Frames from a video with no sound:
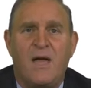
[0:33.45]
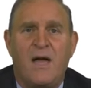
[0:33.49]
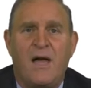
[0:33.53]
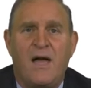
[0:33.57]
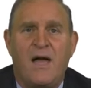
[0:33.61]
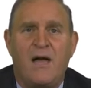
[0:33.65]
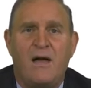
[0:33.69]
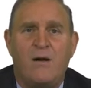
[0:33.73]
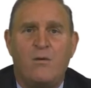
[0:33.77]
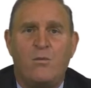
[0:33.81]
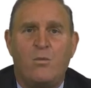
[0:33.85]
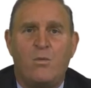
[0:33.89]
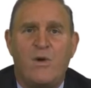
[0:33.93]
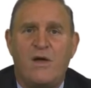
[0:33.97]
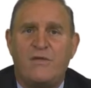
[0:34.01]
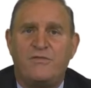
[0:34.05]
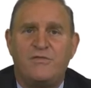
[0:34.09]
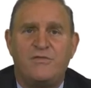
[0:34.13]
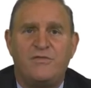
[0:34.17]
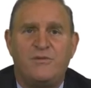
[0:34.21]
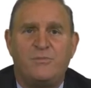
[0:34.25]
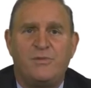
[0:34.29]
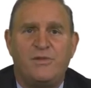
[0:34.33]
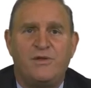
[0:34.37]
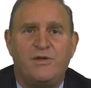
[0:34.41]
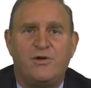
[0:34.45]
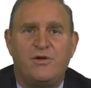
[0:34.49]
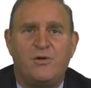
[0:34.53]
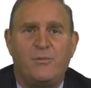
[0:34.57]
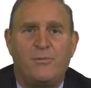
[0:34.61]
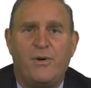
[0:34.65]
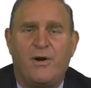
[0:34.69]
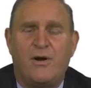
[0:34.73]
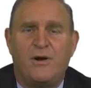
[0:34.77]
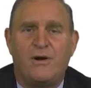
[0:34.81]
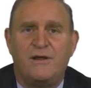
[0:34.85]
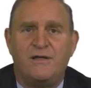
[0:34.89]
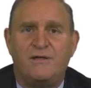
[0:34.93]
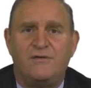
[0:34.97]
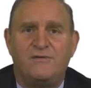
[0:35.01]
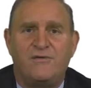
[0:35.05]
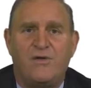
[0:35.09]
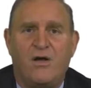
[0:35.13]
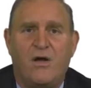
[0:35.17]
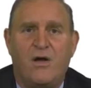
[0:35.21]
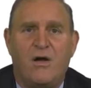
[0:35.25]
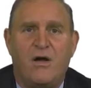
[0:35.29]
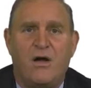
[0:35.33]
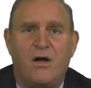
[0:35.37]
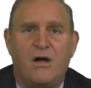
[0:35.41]
uh, whether the political parties
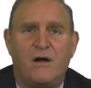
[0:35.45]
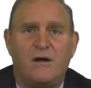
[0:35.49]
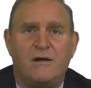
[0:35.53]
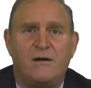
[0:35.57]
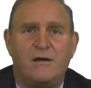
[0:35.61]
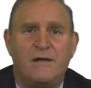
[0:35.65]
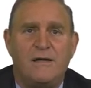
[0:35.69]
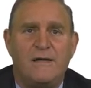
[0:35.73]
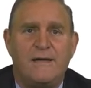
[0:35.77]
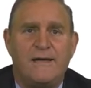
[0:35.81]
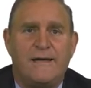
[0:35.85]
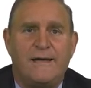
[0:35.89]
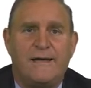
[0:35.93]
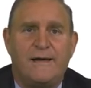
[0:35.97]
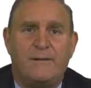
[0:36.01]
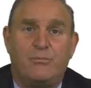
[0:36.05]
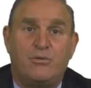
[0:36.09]
are uh,